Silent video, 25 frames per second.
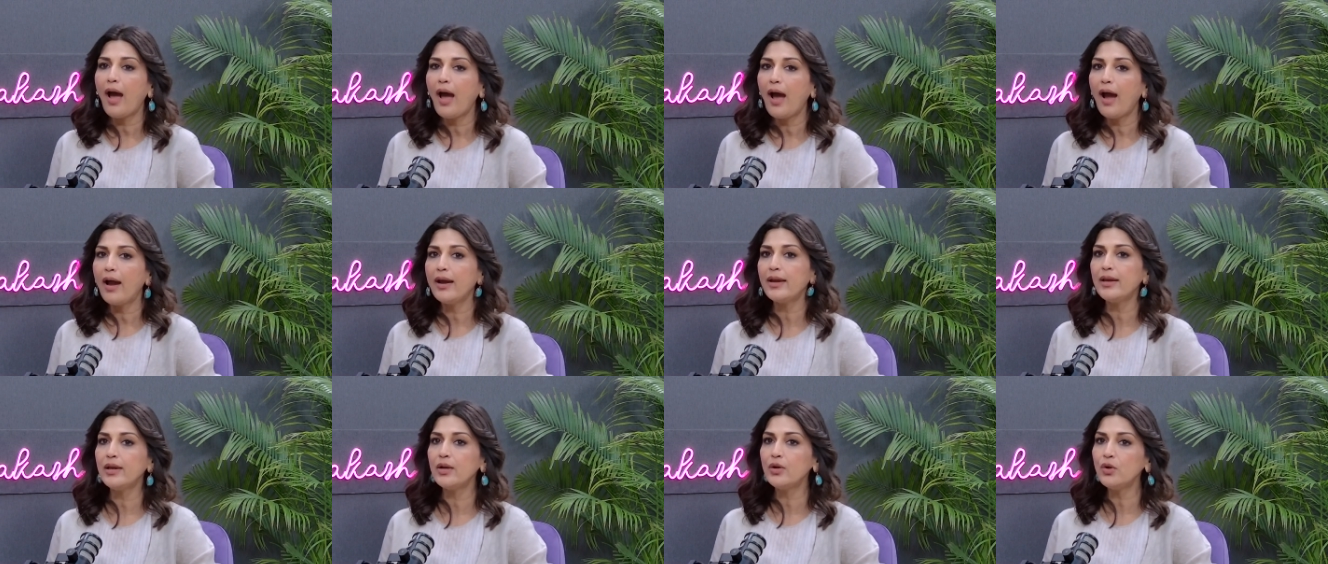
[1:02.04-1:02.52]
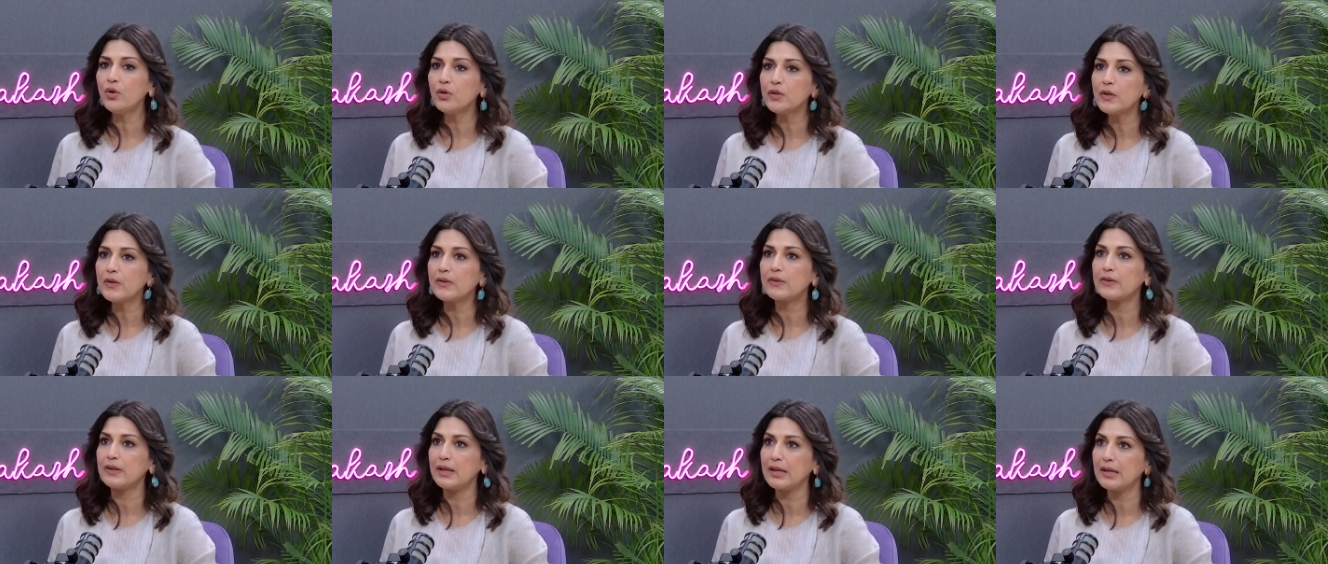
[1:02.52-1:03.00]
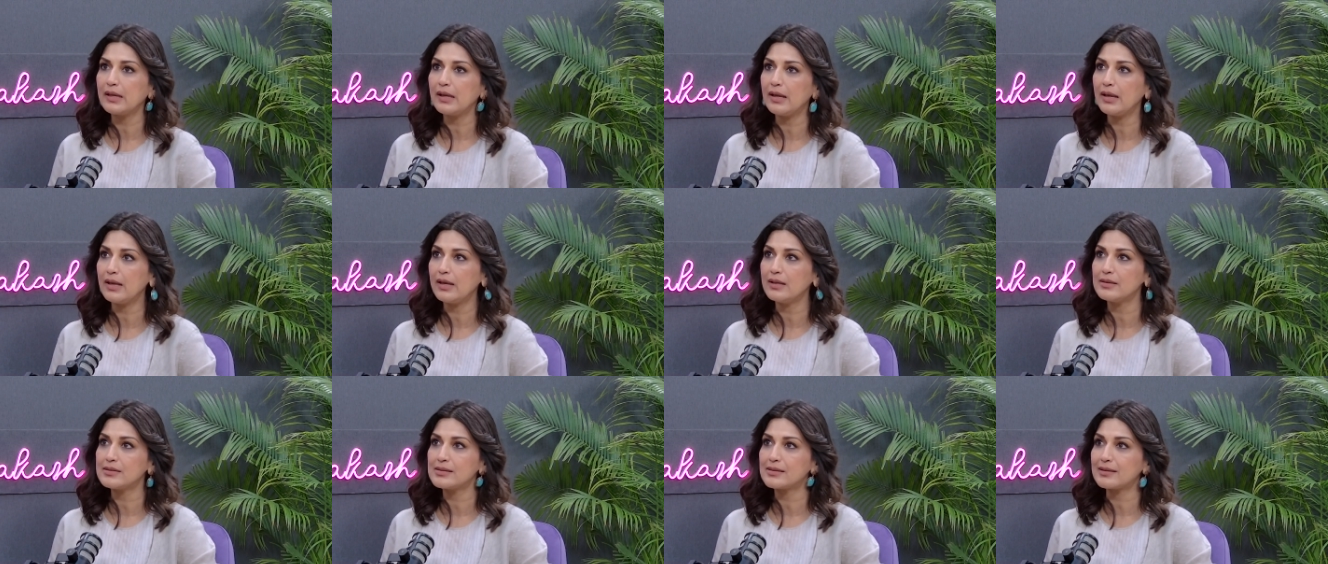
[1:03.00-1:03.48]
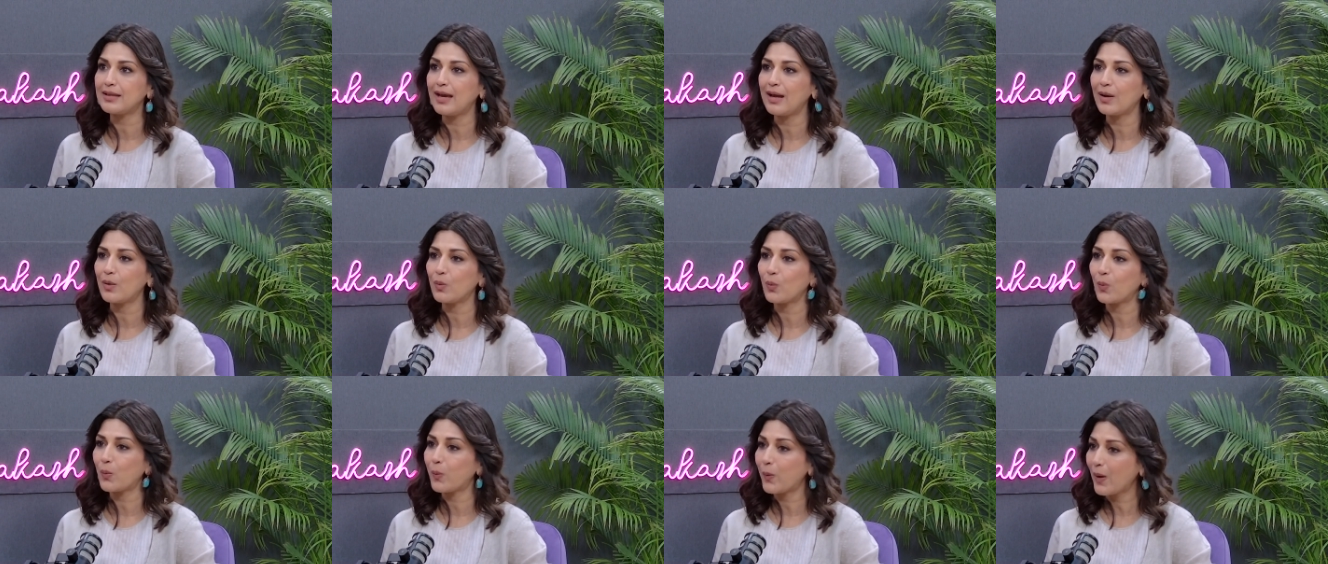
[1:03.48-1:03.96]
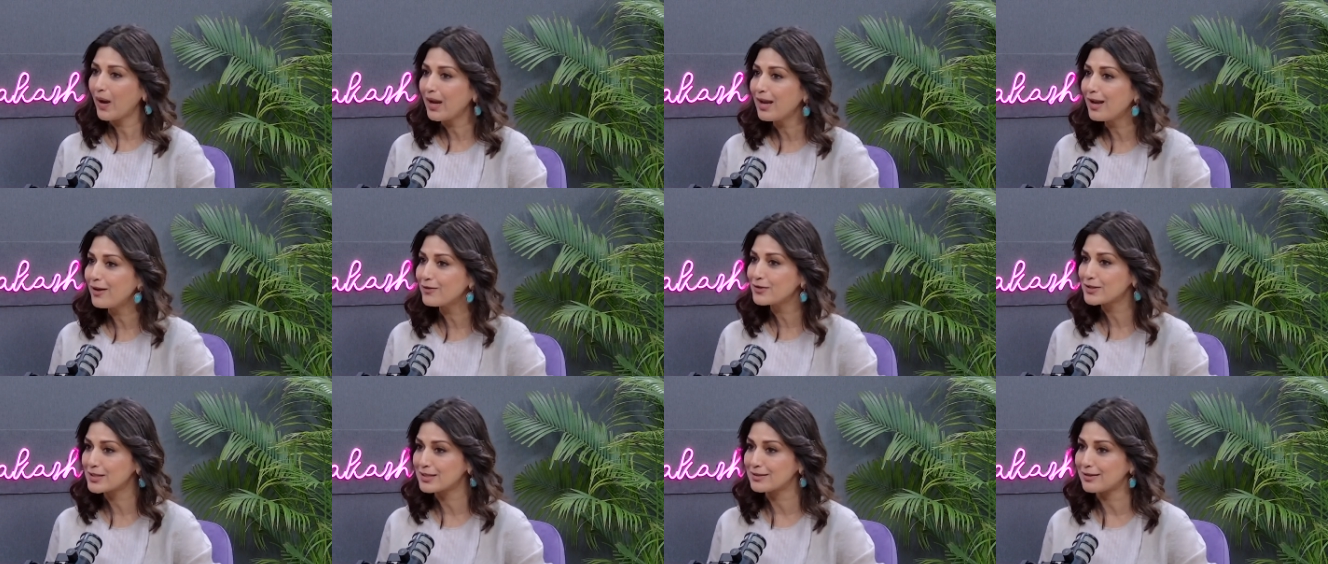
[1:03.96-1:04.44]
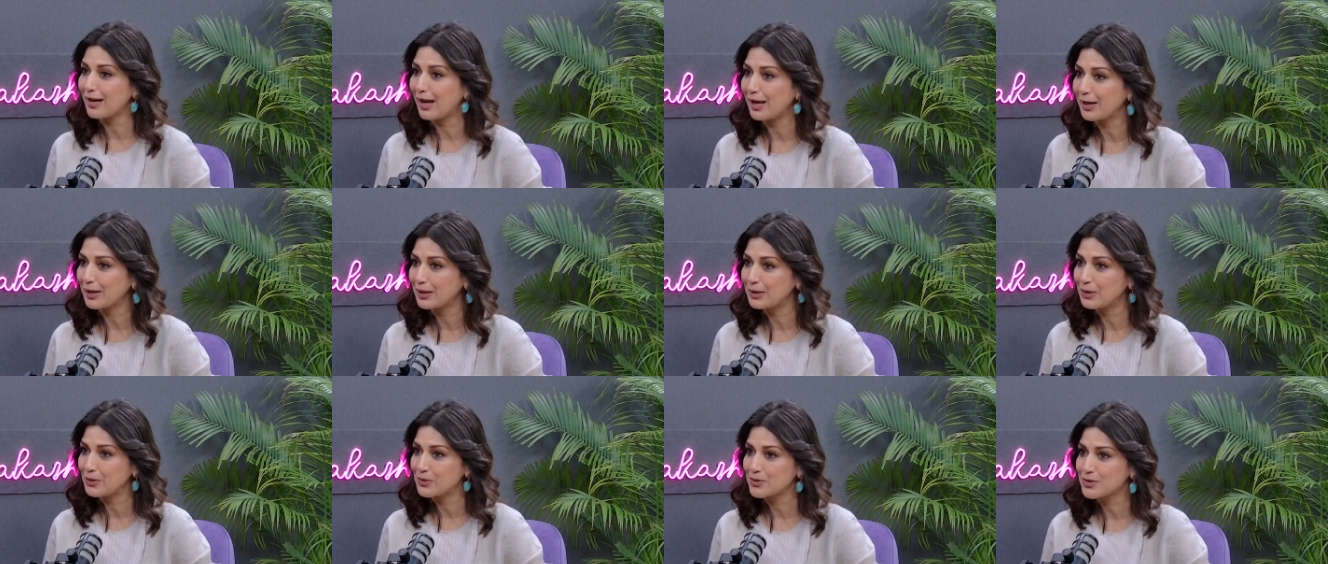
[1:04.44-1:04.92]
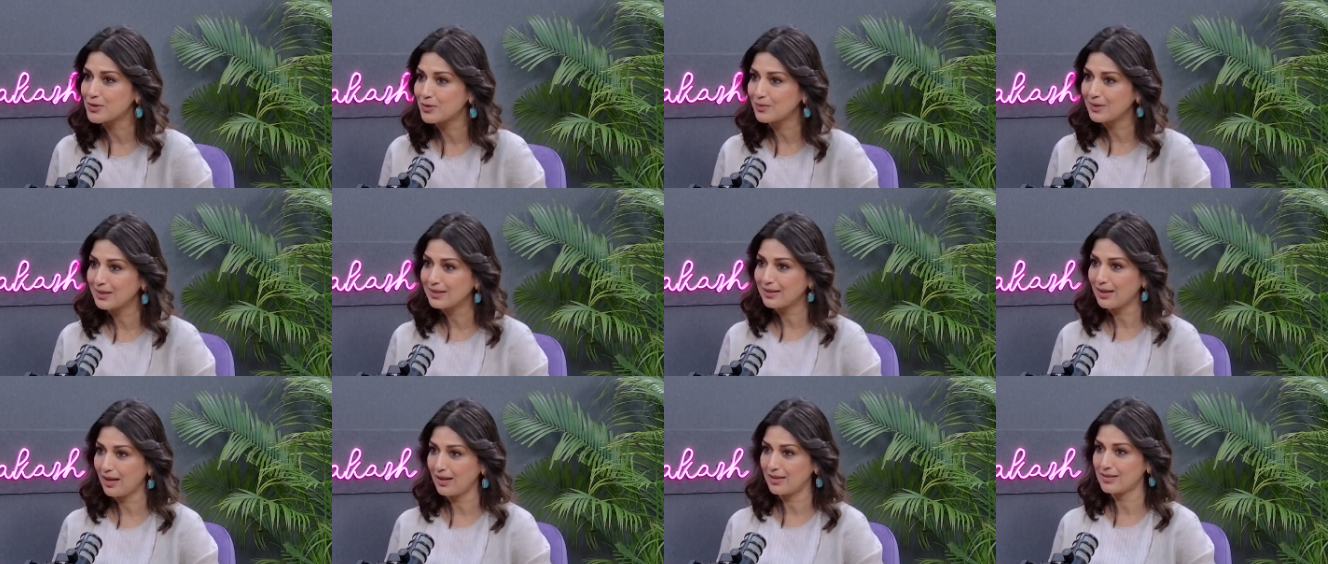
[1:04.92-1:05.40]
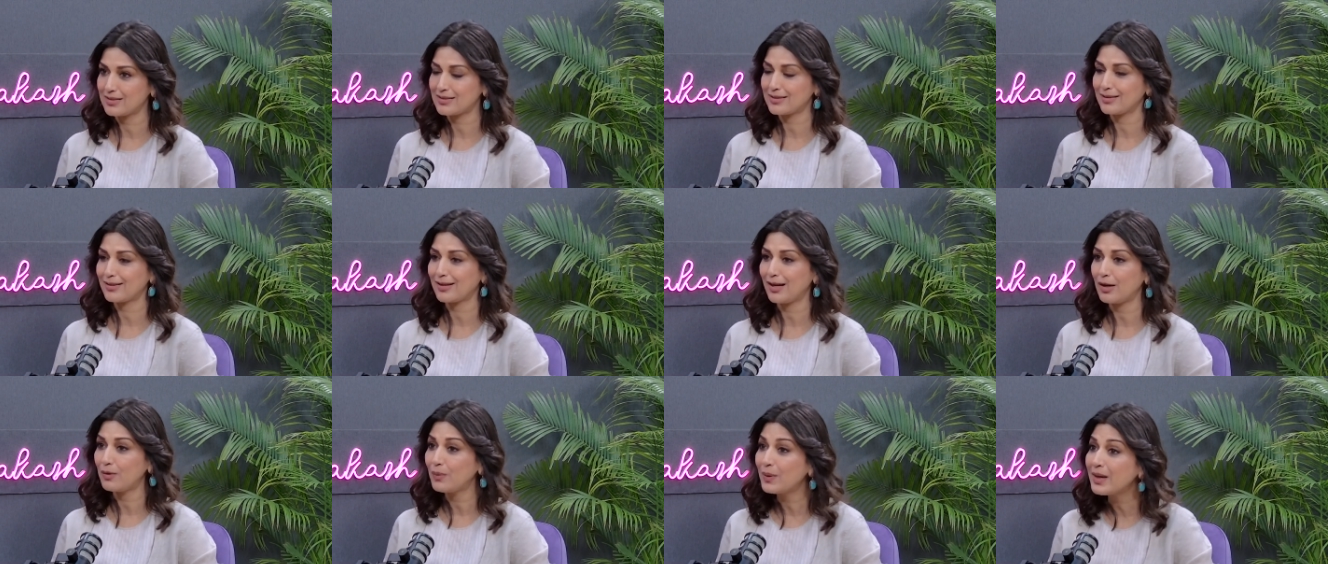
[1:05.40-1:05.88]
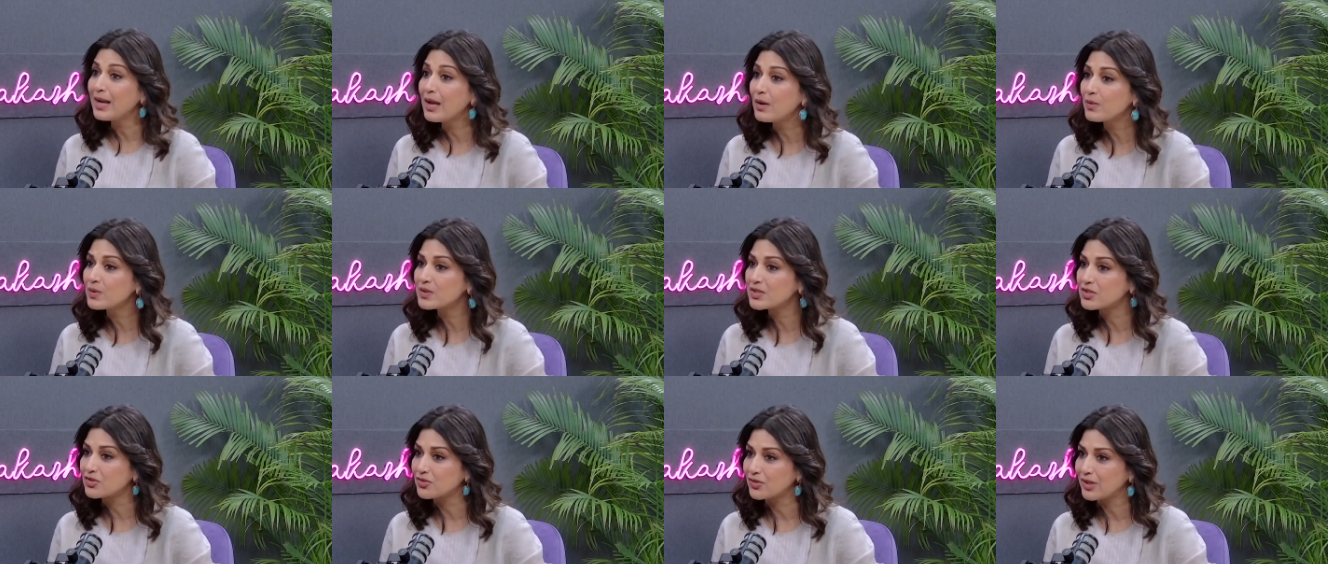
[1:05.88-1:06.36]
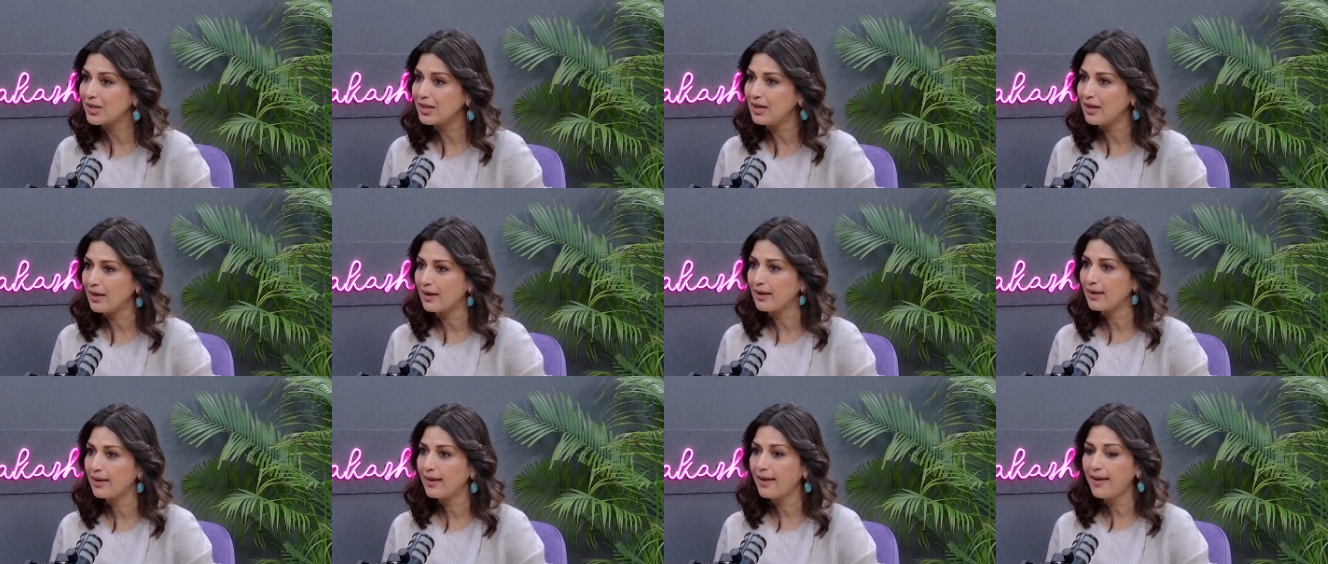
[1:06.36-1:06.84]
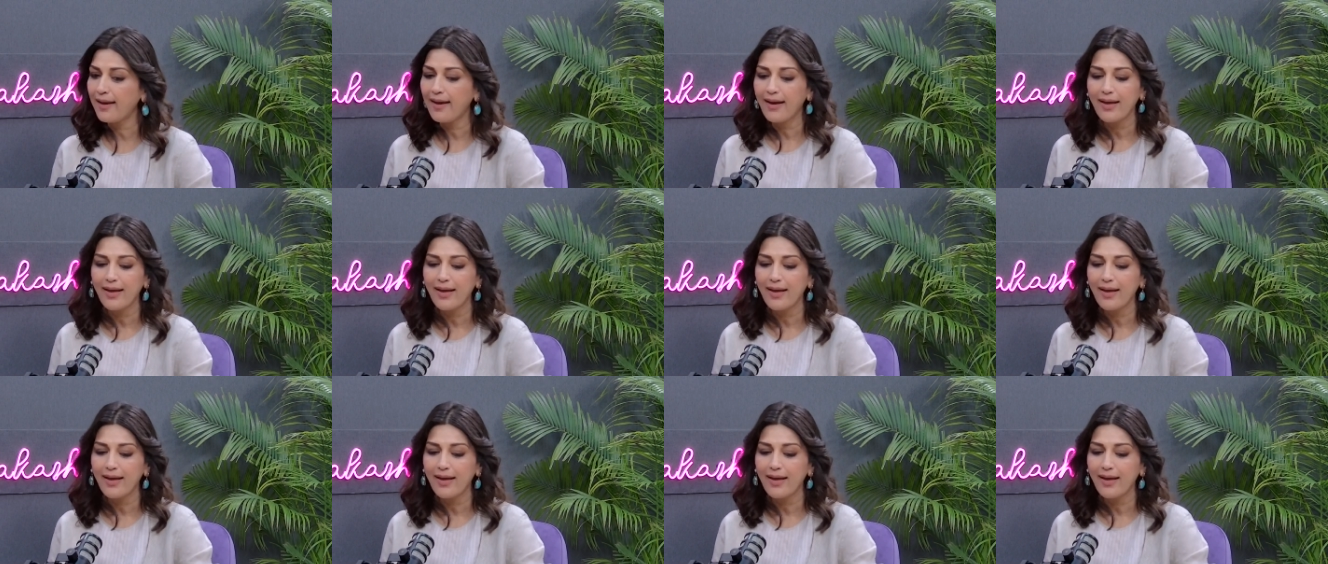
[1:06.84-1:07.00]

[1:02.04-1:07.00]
And the thing is that when I was diagnosed with cancer and when I was reading,